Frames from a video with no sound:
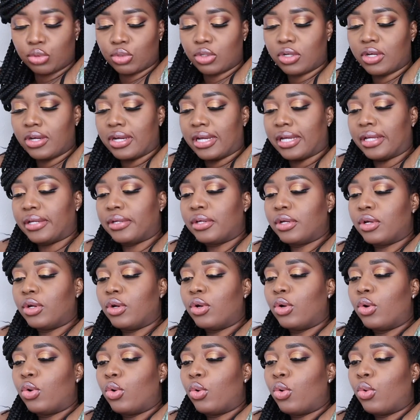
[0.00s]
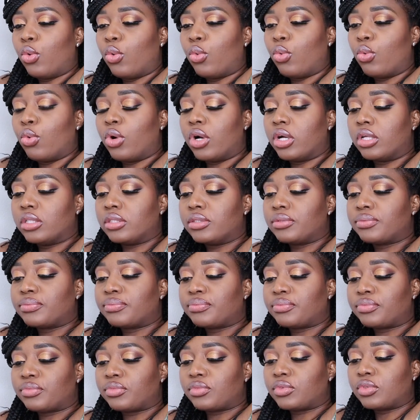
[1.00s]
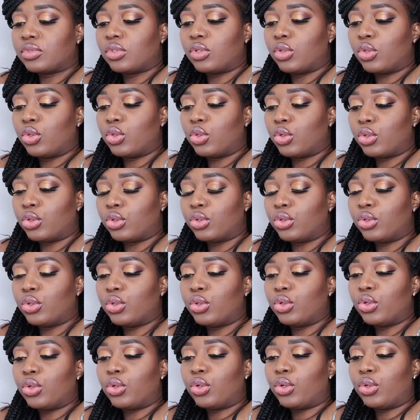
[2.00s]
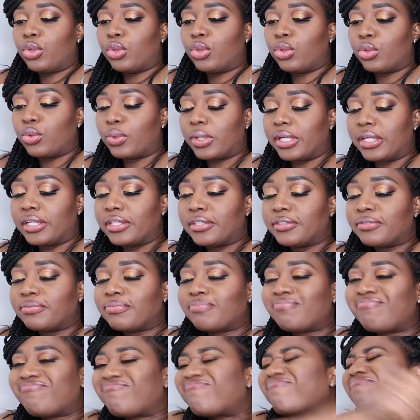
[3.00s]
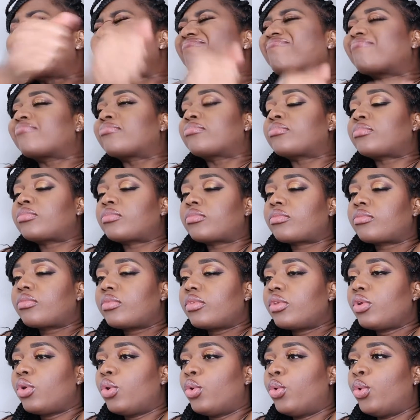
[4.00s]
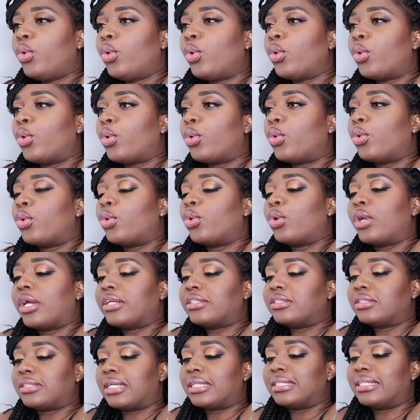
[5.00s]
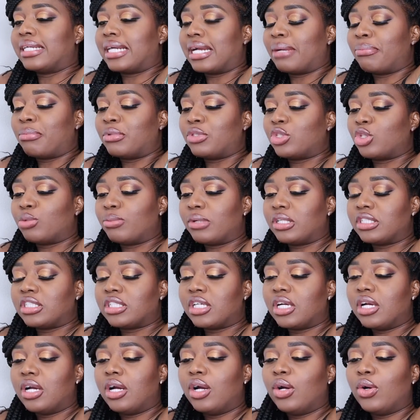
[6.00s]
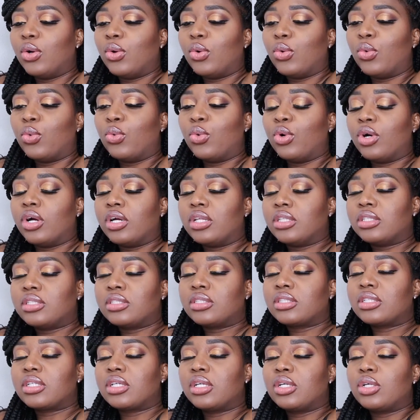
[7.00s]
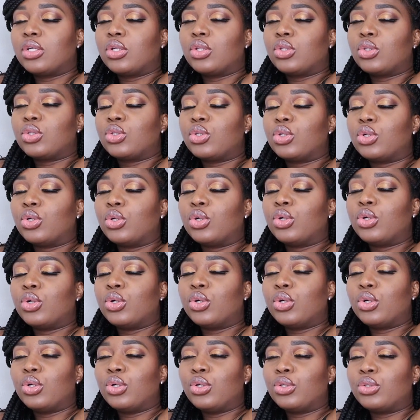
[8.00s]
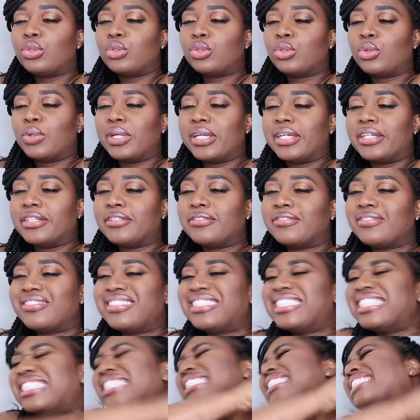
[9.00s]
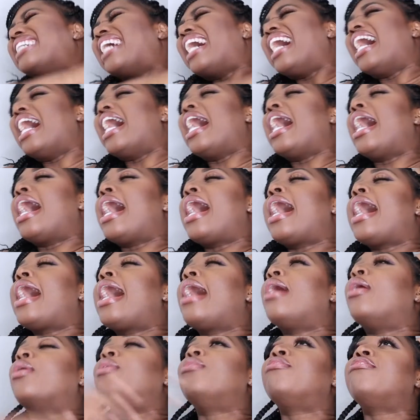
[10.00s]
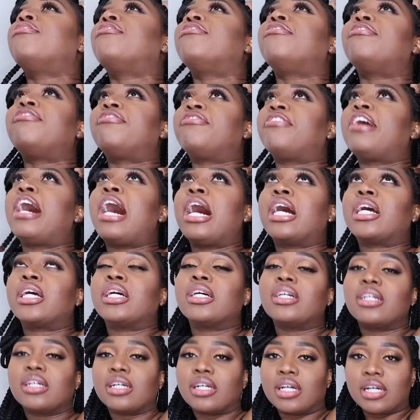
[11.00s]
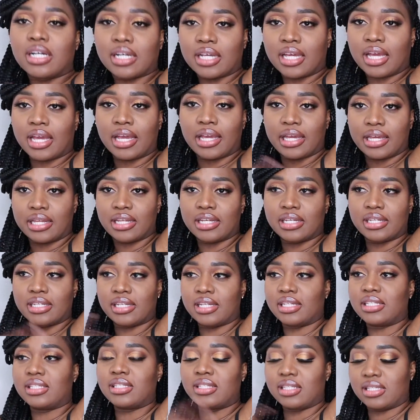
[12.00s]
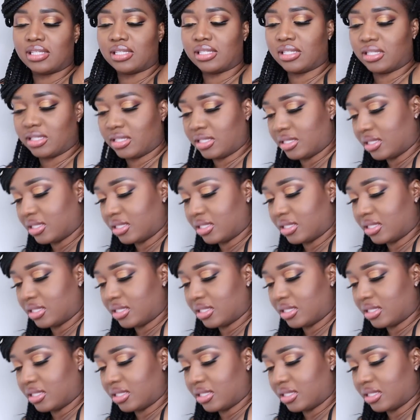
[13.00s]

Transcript: Alright. 1, 2, 3. Oh, I think I put too much. 1, 2, 3. Ow! Fuck! Okay, this is.